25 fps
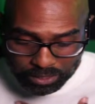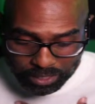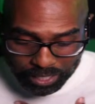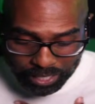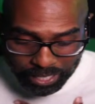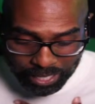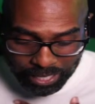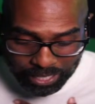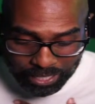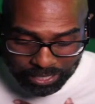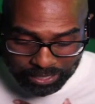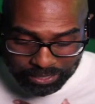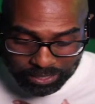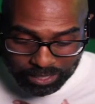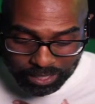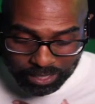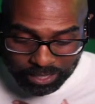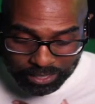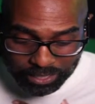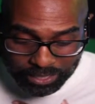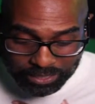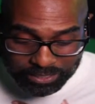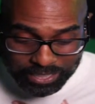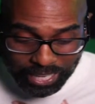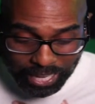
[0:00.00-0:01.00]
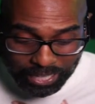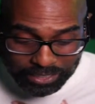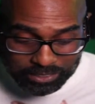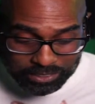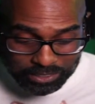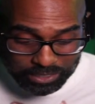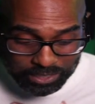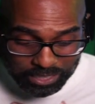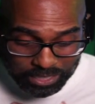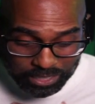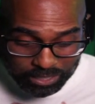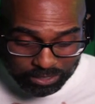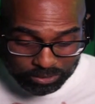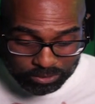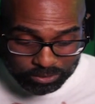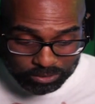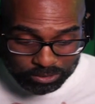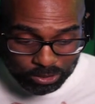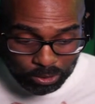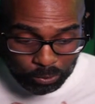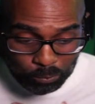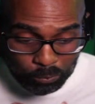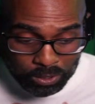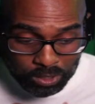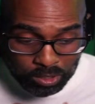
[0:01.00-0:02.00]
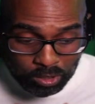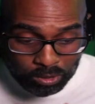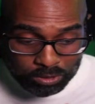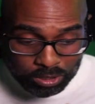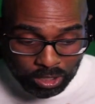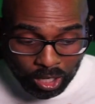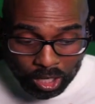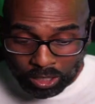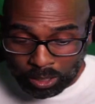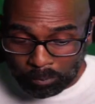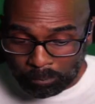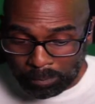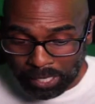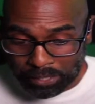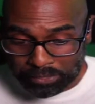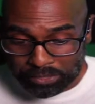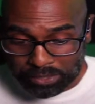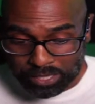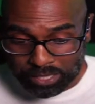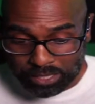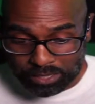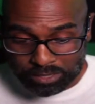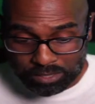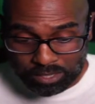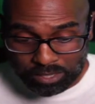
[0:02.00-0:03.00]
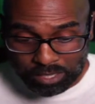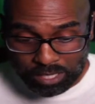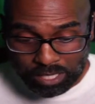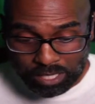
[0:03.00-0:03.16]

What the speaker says: and it's actually here. So we're going to talk about this.